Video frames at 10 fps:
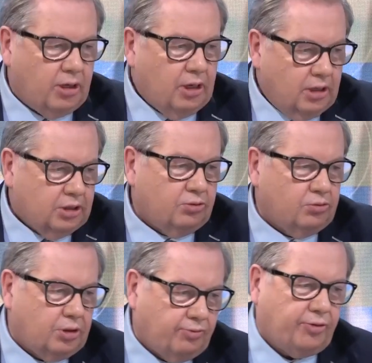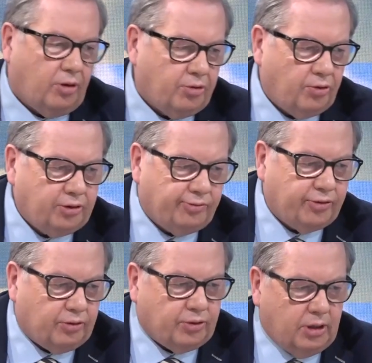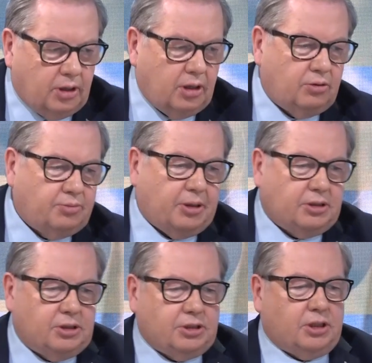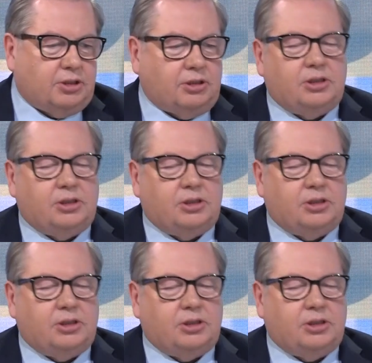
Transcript: Let's talk to a farmer, Ollie Field, who's based in Sussex.